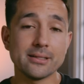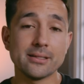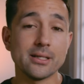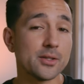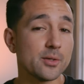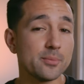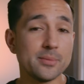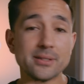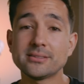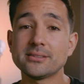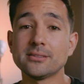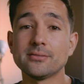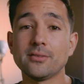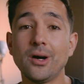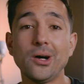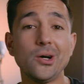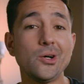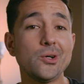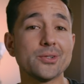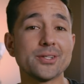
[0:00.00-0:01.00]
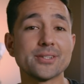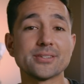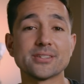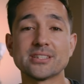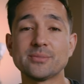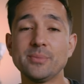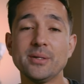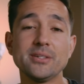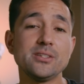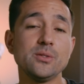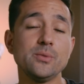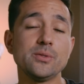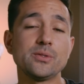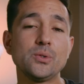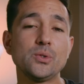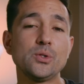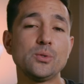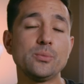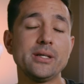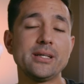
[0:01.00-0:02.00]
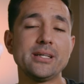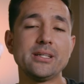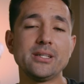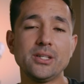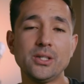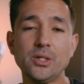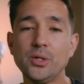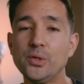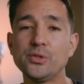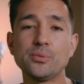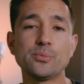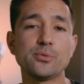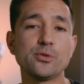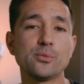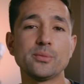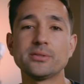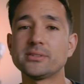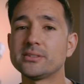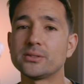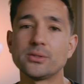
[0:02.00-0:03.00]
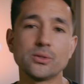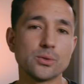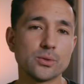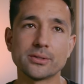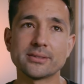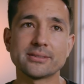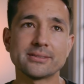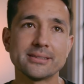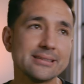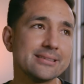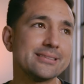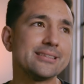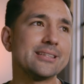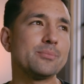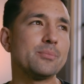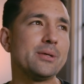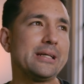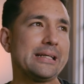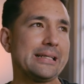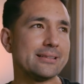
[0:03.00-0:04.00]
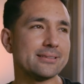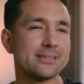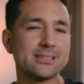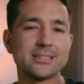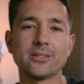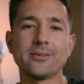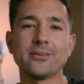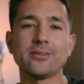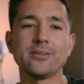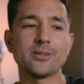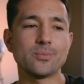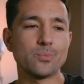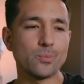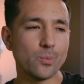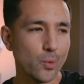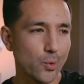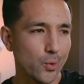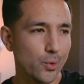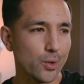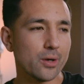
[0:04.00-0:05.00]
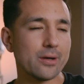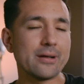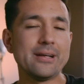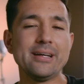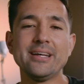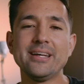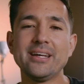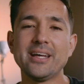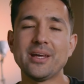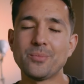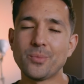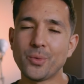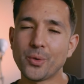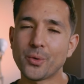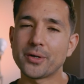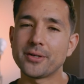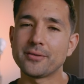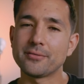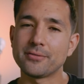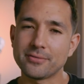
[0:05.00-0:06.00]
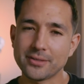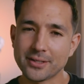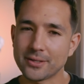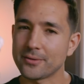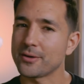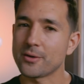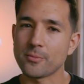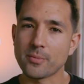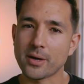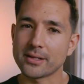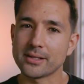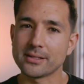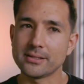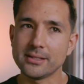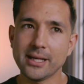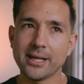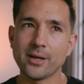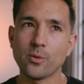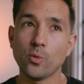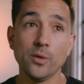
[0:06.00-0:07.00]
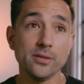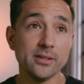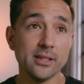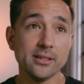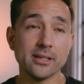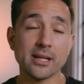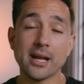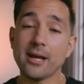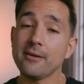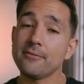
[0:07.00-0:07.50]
Now, in the midst of all this, especially with Google making huge improvements to Google Assistant, making Siri look more and more inferior by the day, one thing that